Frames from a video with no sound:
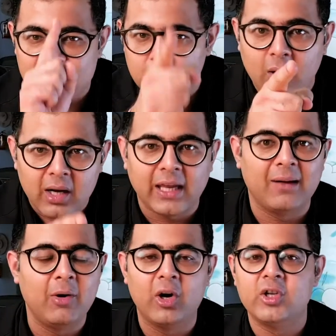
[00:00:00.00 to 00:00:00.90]
it's
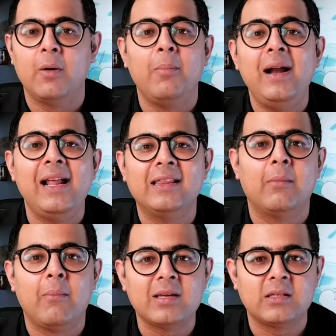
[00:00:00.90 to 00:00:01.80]
working because you're building the
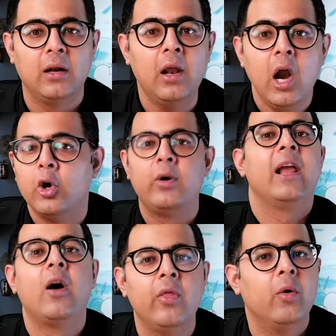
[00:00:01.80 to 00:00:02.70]
muscle to
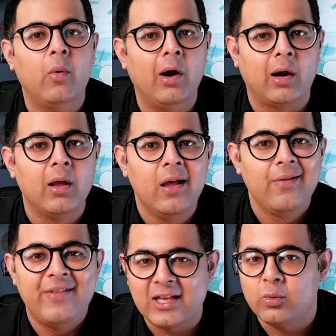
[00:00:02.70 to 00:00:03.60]
take on the world.
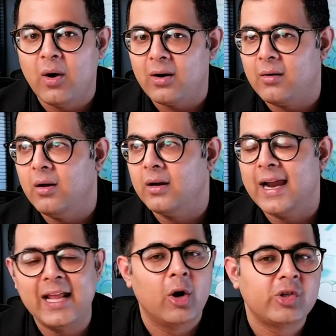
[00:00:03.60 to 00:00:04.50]
That's what
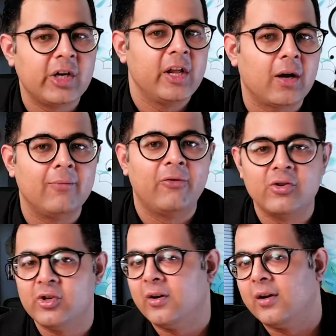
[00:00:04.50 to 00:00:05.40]
getting outside your
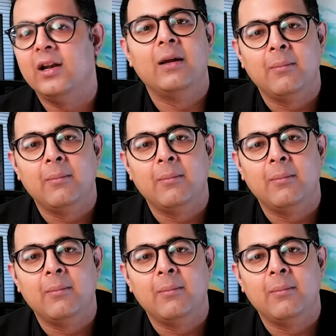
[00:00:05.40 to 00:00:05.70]
comfort zone really